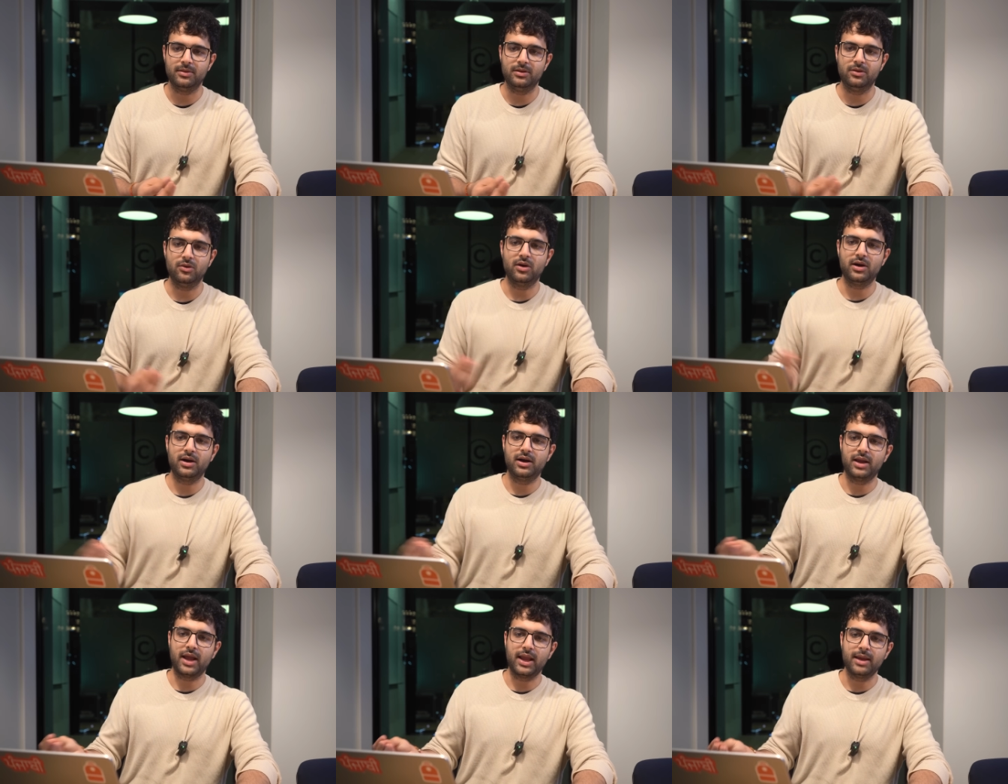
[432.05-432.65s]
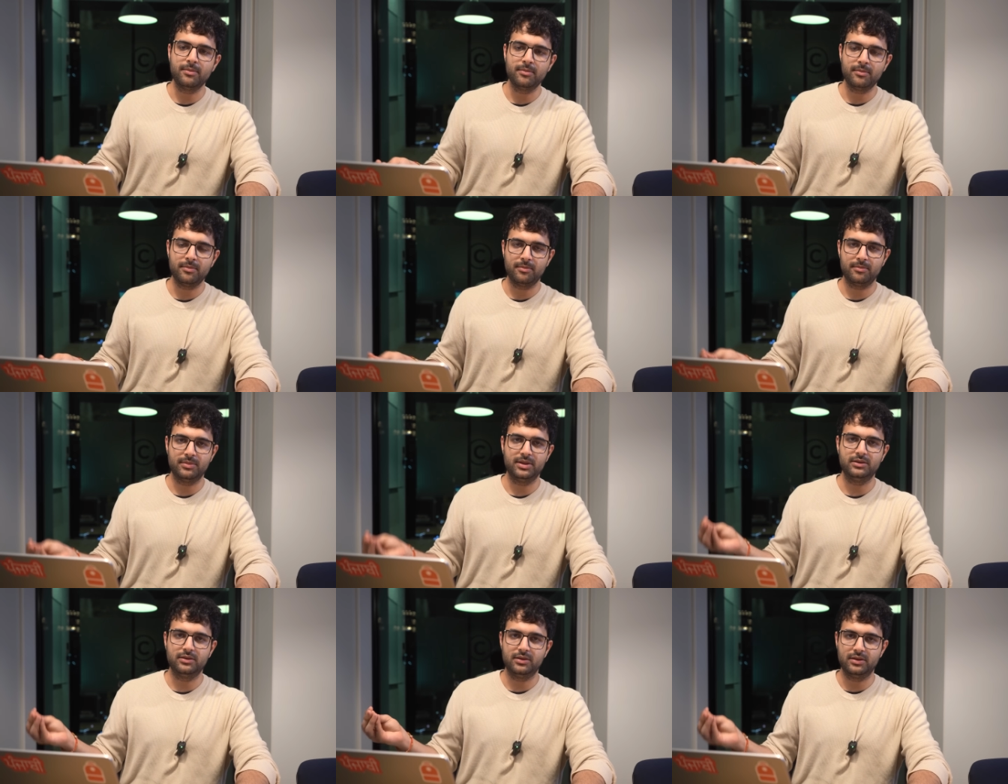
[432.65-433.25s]
your
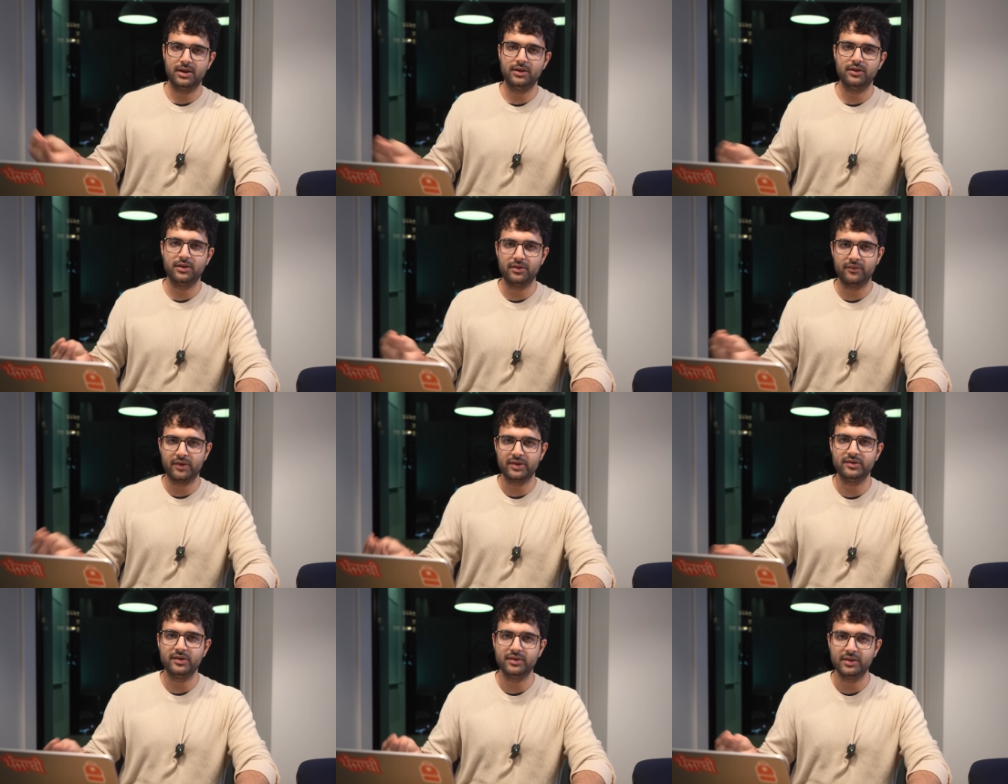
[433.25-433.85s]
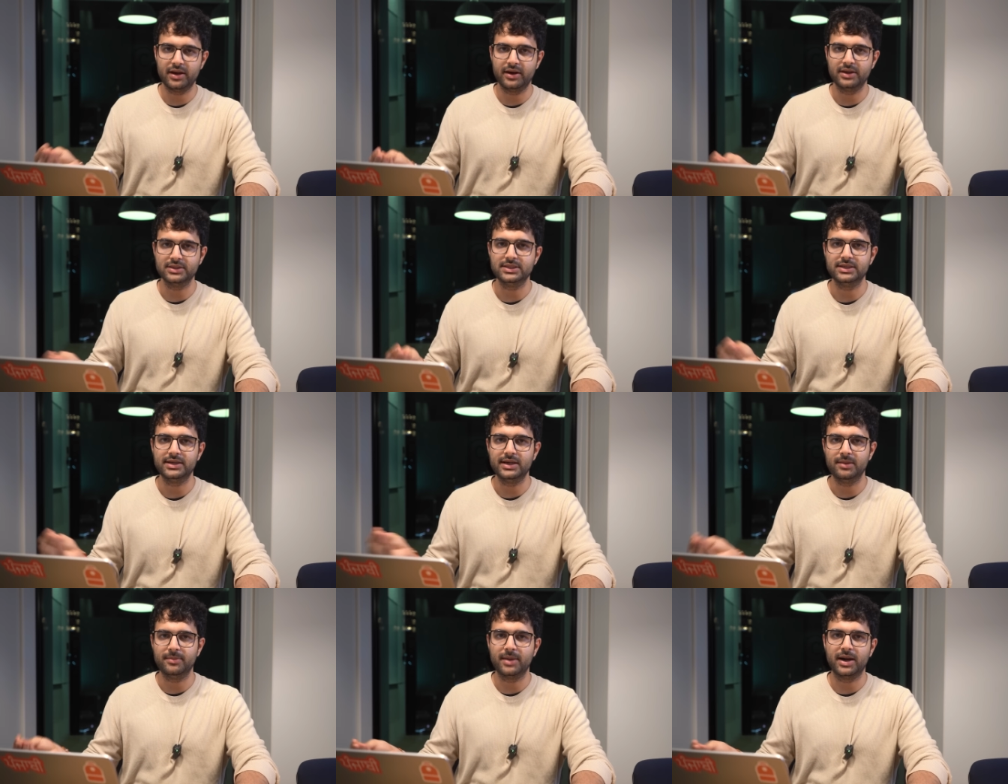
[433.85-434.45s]
time that, that, you're investing there doesn't
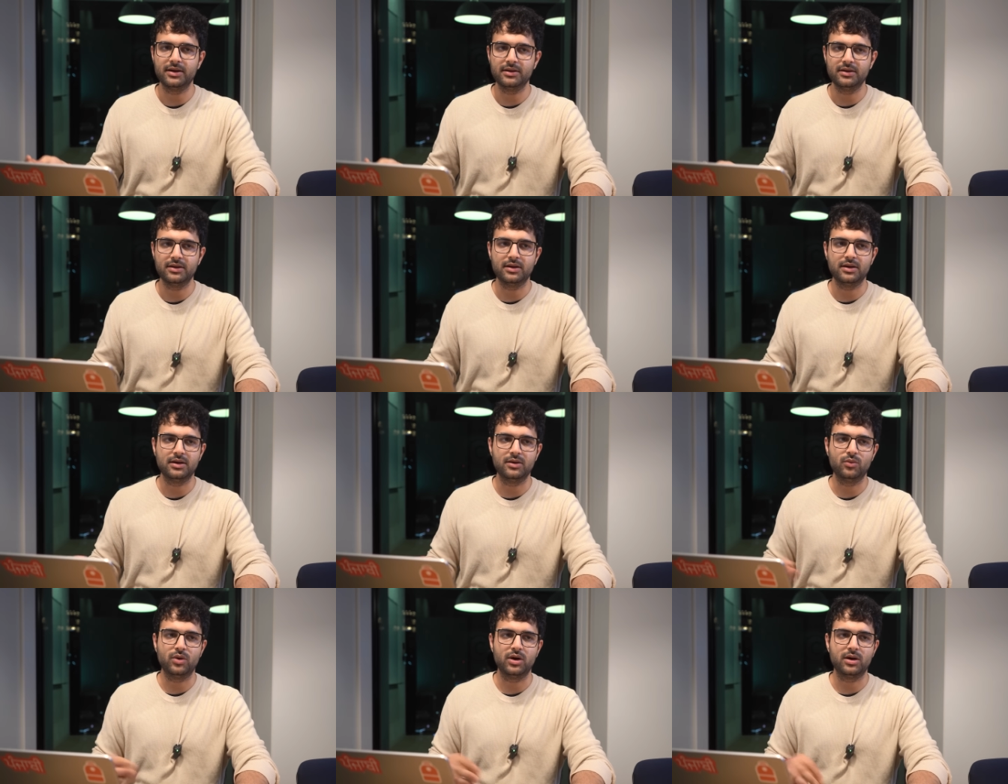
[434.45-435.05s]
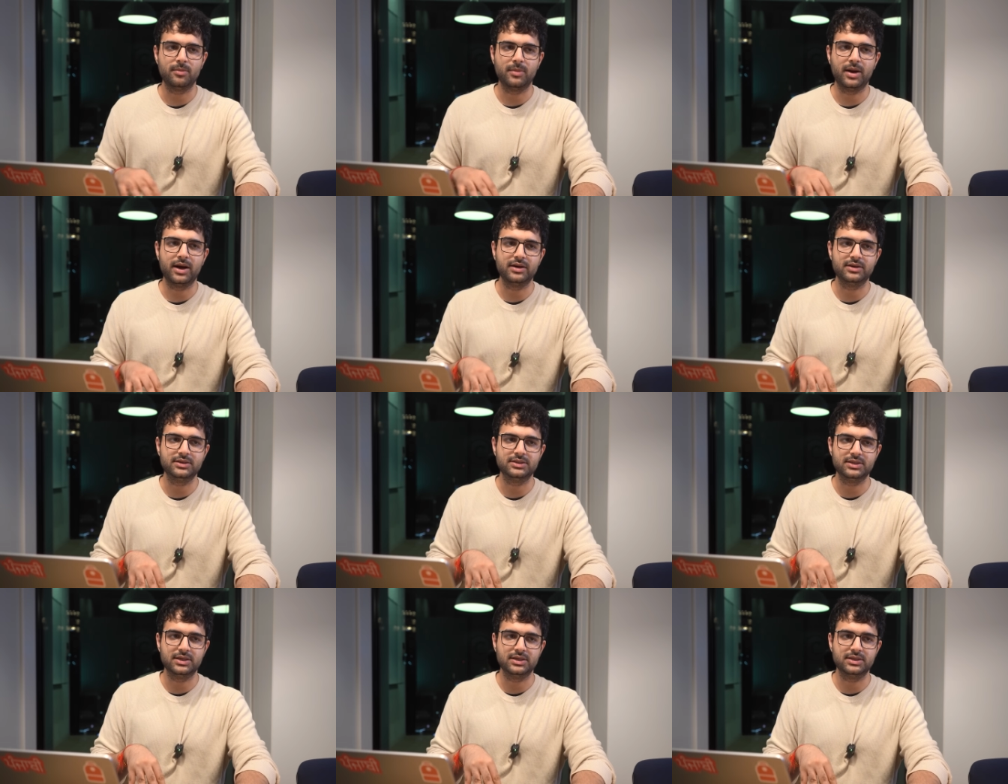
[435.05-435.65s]
really matter. Uh, what matters